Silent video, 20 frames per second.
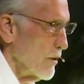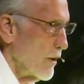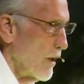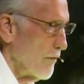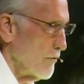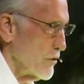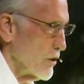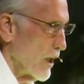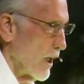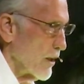
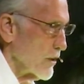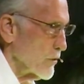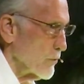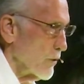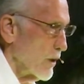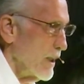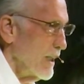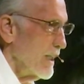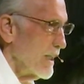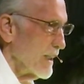of Joshua.
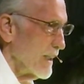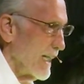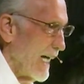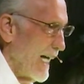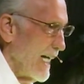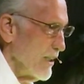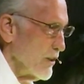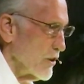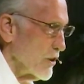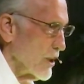
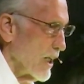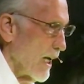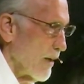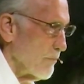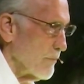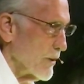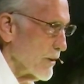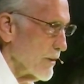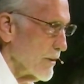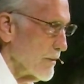Last
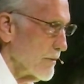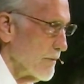chapter.